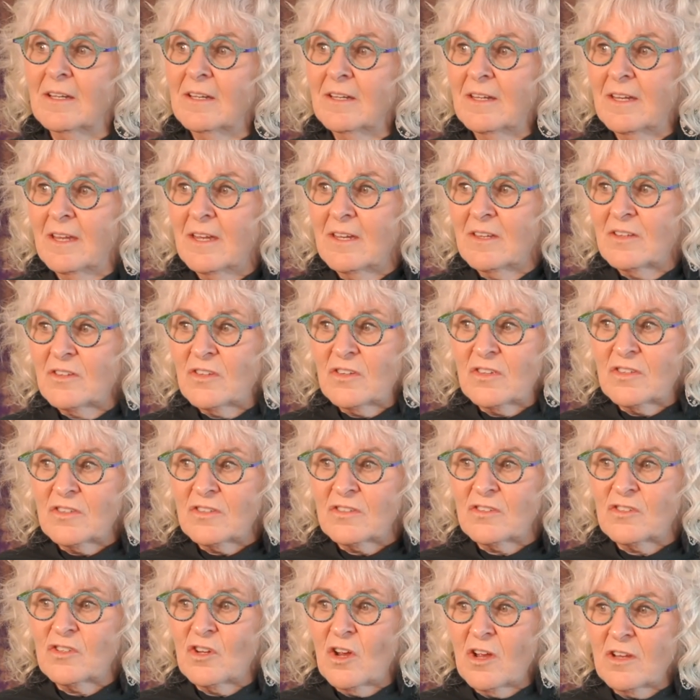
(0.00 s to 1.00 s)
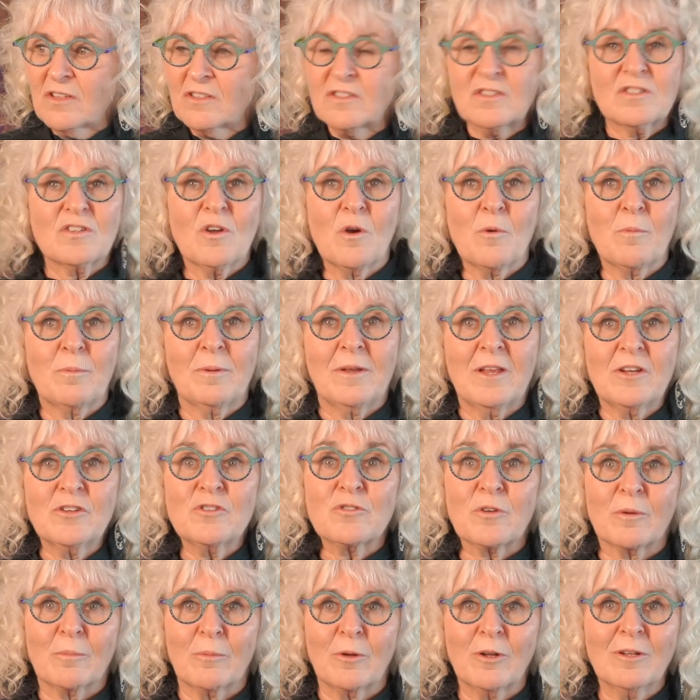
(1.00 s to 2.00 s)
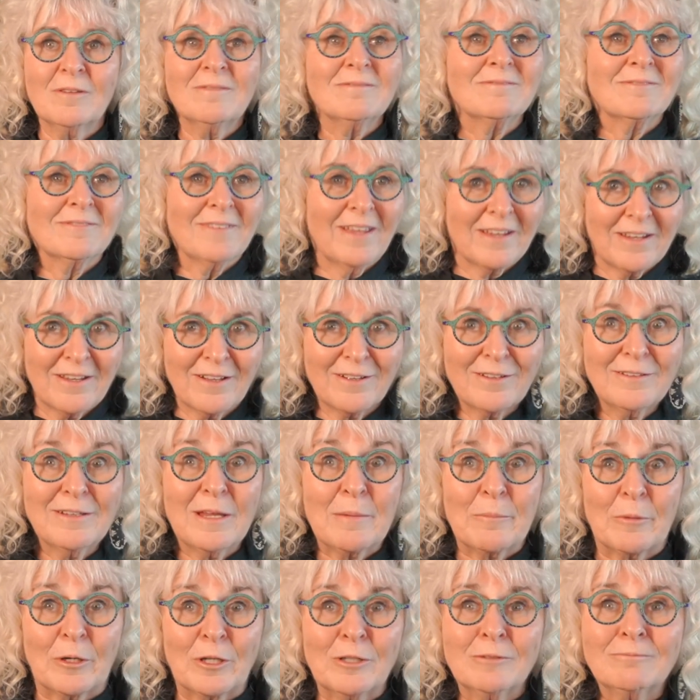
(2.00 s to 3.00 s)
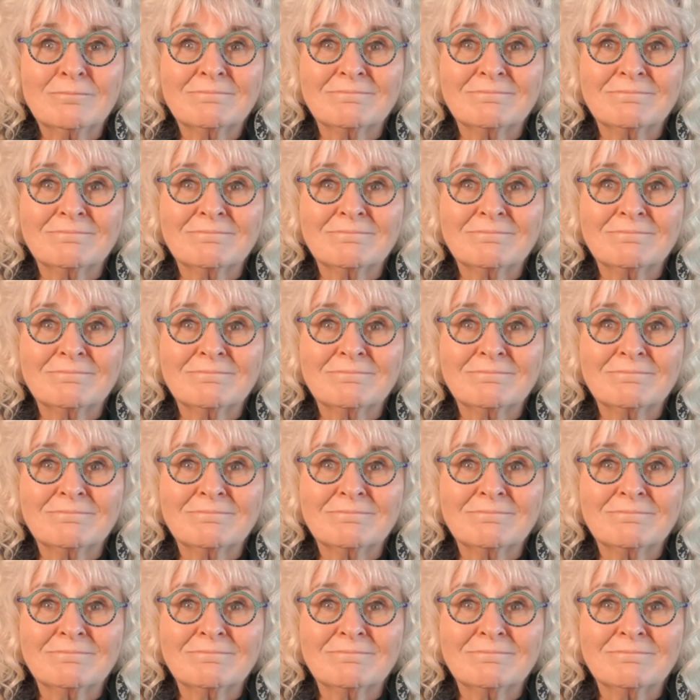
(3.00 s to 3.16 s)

is just so pleasurable, like a glimmer,